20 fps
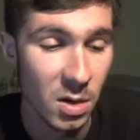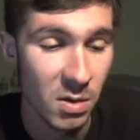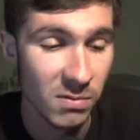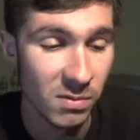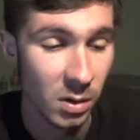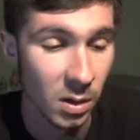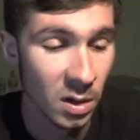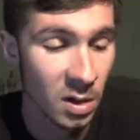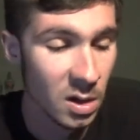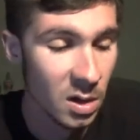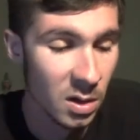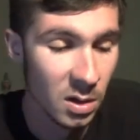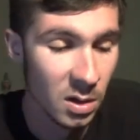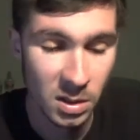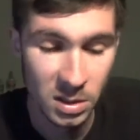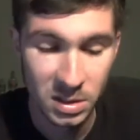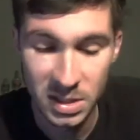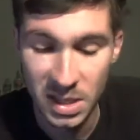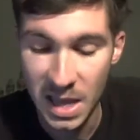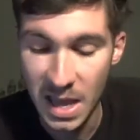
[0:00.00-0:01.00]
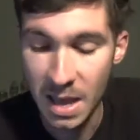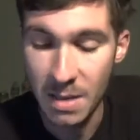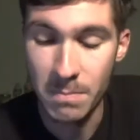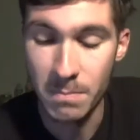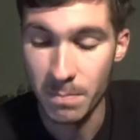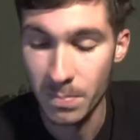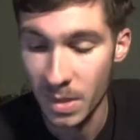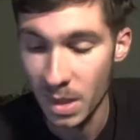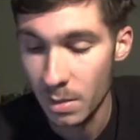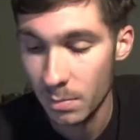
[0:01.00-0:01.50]
over to
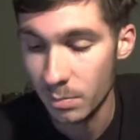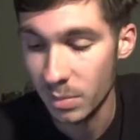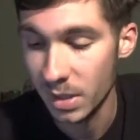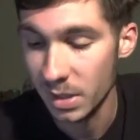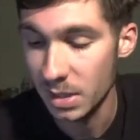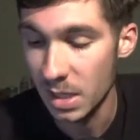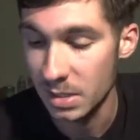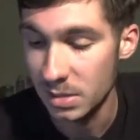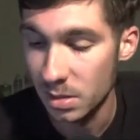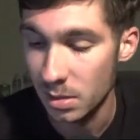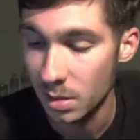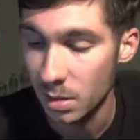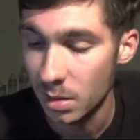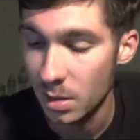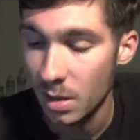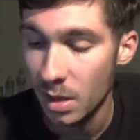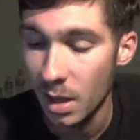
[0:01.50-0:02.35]
M, but it doesn't.